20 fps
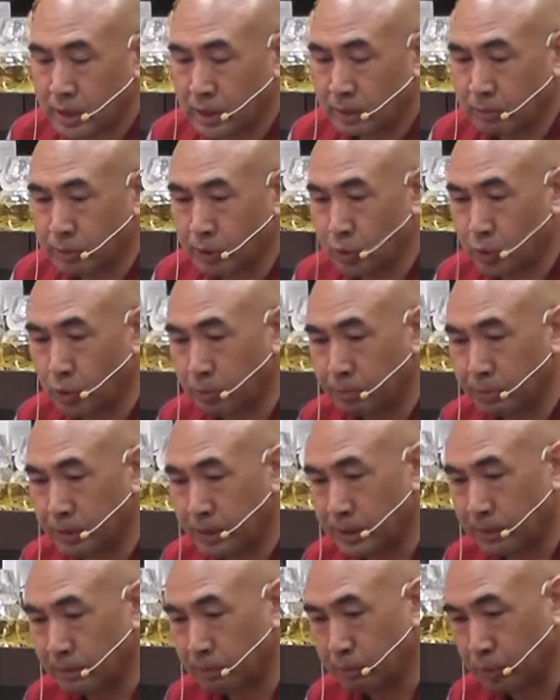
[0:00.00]
After you
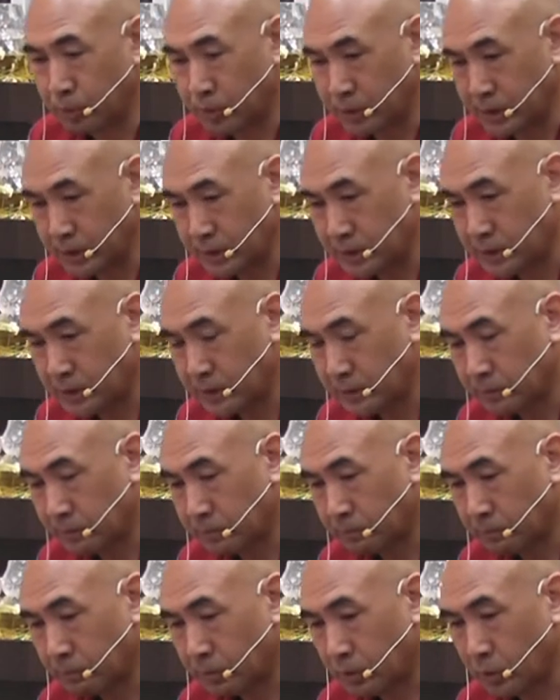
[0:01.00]
become Buddhist,
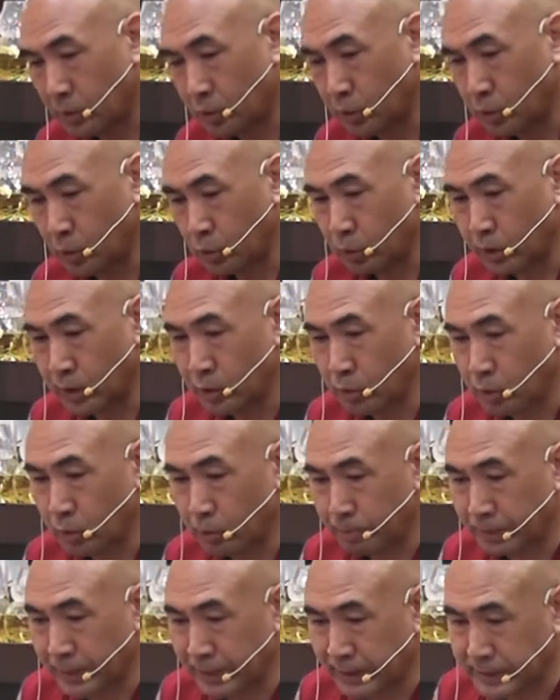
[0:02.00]
you know, what kind
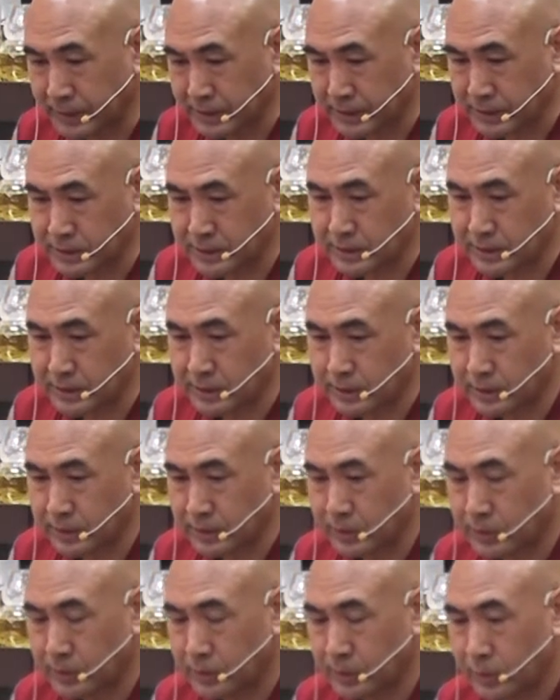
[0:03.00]
of practice
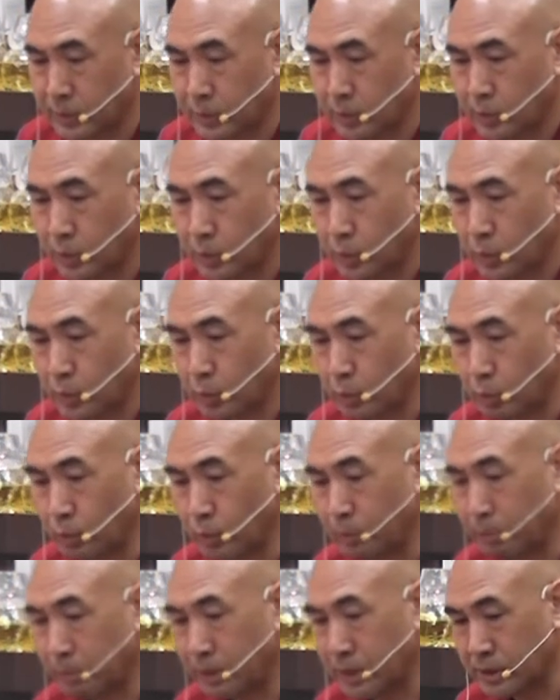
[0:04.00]

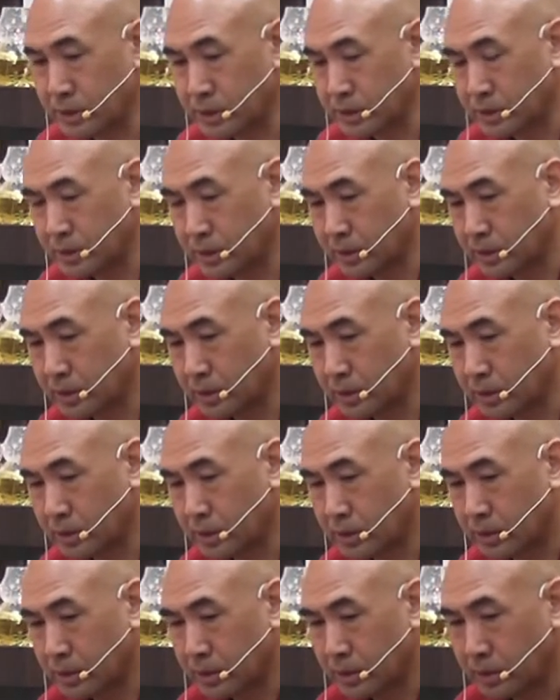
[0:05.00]
we must
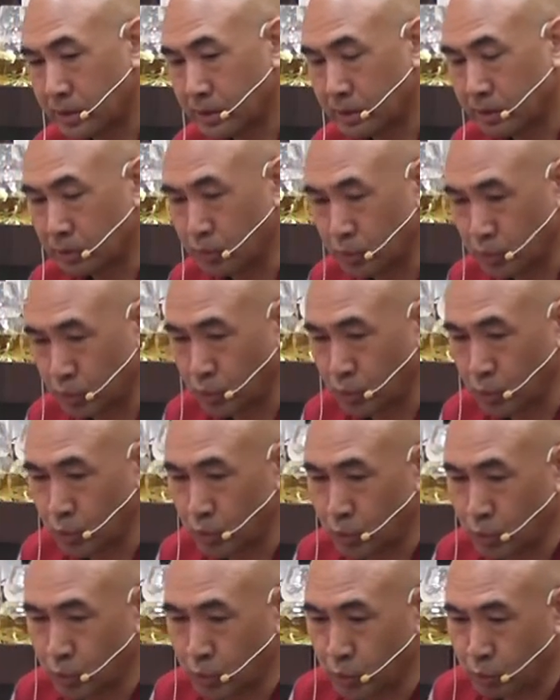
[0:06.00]

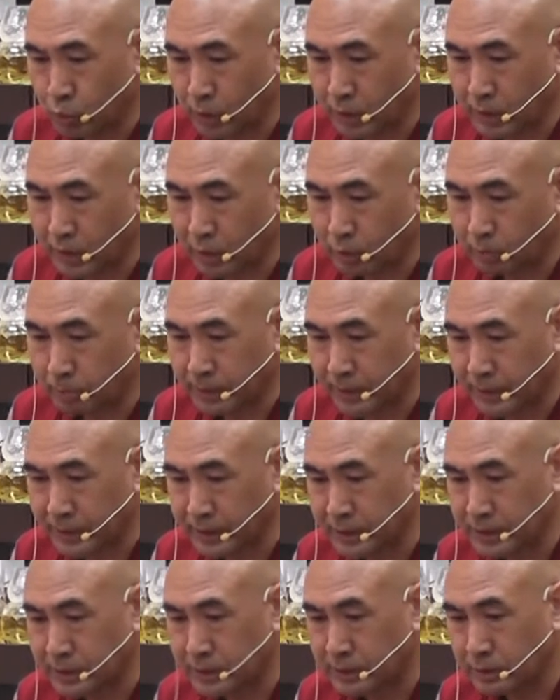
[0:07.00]
do, what kind of
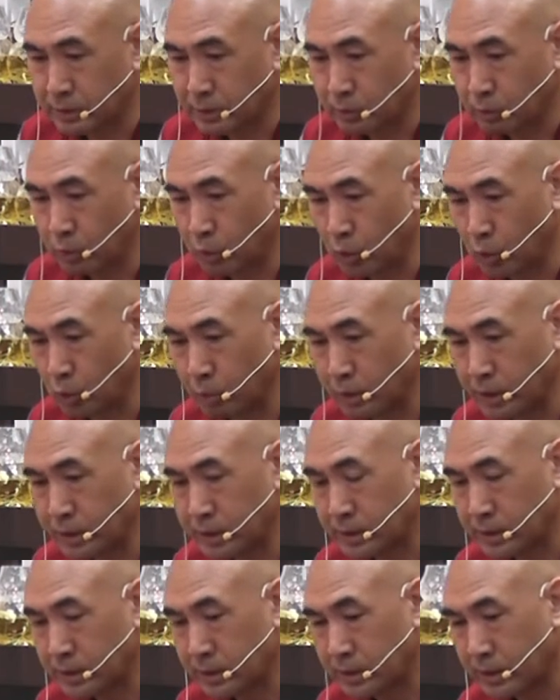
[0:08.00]
practice we
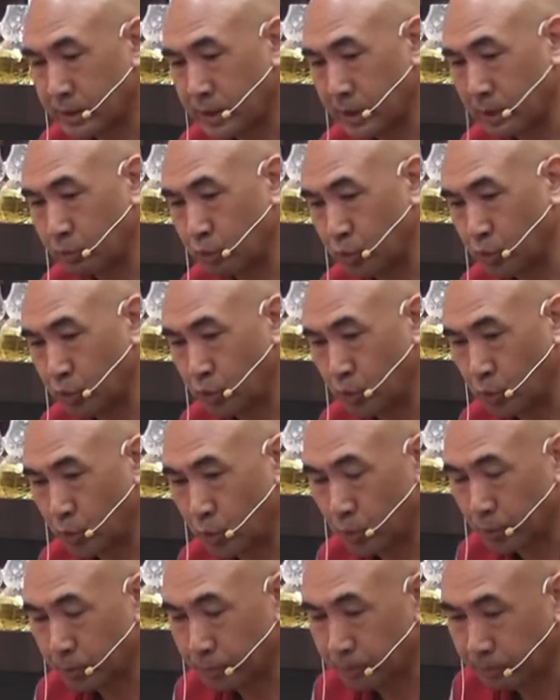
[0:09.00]
always have to
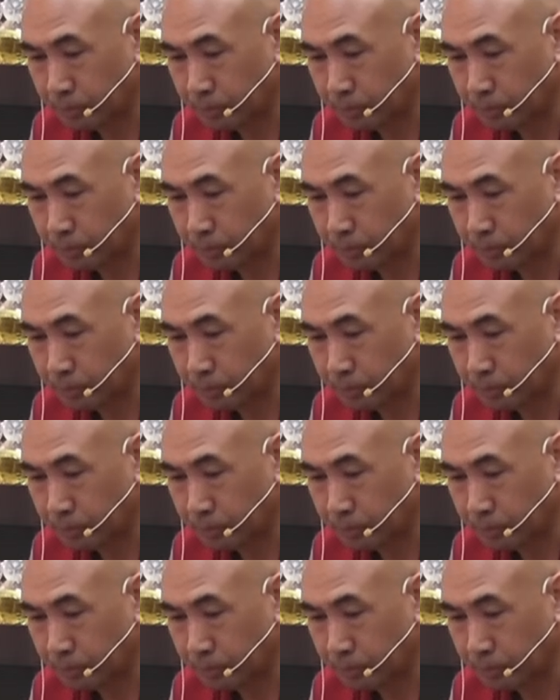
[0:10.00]
do.